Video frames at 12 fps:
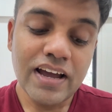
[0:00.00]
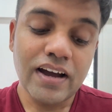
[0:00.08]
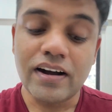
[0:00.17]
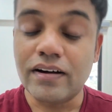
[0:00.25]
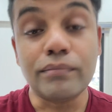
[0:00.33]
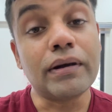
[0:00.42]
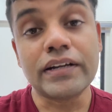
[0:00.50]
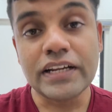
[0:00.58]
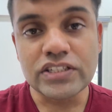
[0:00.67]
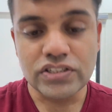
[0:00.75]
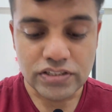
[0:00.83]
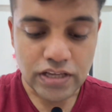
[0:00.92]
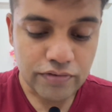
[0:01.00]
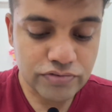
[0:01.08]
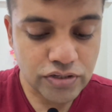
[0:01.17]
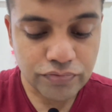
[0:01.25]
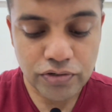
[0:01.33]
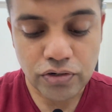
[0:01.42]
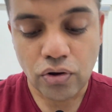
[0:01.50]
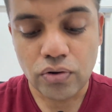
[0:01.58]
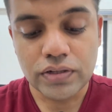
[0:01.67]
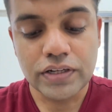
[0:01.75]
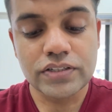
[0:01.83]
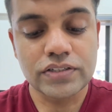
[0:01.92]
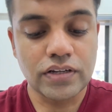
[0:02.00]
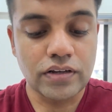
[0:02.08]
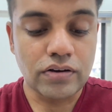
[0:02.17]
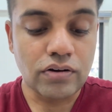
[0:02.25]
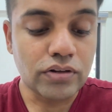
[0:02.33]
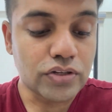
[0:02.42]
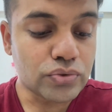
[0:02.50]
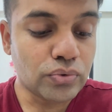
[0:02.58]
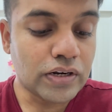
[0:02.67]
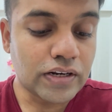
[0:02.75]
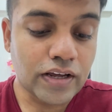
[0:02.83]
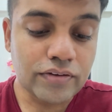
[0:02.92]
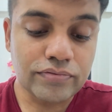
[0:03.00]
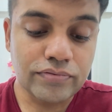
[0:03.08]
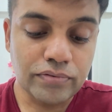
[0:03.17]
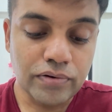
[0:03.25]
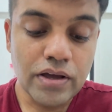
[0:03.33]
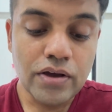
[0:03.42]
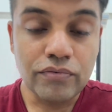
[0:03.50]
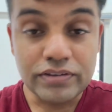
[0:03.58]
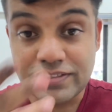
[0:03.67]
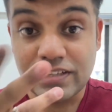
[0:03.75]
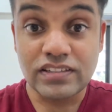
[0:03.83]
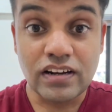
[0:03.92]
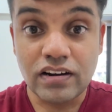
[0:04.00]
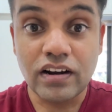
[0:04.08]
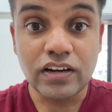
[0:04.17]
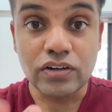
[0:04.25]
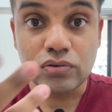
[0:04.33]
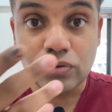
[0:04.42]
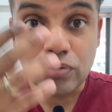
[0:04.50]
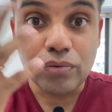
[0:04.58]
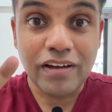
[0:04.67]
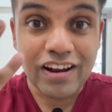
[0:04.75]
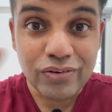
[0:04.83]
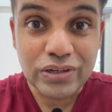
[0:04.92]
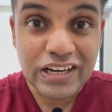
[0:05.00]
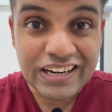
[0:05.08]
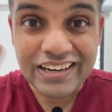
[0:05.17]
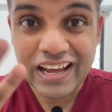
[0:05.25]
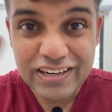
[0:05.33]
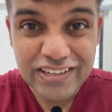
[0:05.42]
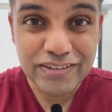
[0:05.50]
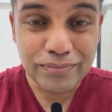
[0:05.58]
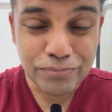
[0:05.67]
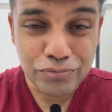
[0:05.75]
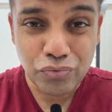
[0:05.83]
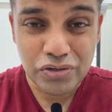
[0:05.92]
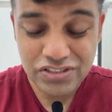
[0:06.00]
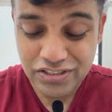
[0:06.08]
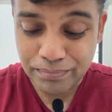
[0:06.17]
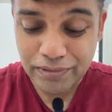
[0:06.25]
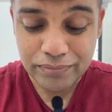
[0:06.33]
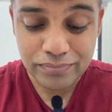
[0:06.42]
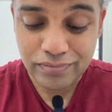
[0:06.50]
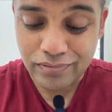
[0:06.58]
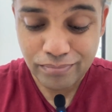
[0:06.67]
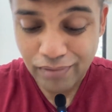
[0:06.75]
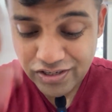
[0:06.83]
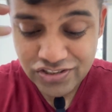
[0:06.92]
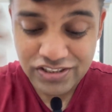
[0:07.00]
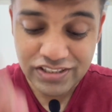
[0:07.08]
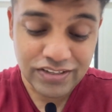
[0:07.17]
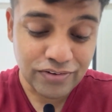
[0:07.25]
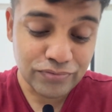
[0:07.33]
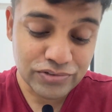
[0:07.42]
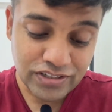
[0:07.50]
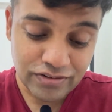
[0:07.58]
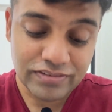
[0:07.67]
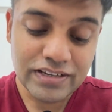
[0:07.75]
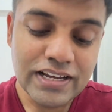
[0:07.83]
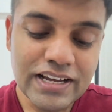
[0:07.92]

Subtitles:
My teachers have suffered all the schooling life with such handwriting to evaluate the entire question paper, mark sheet, and stuff.